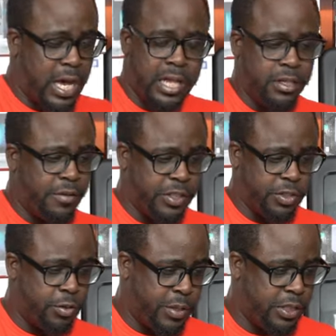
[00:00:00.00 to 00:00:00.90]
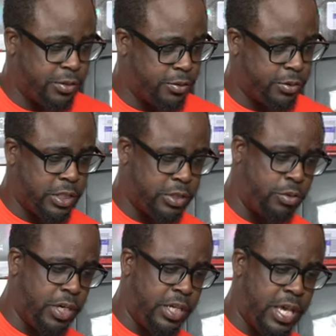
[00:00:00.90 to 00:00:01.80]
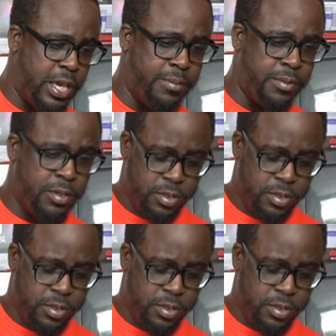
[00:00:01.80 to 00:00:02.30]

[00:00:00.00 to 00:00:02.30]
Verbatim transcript: I love it so much. Such a great game.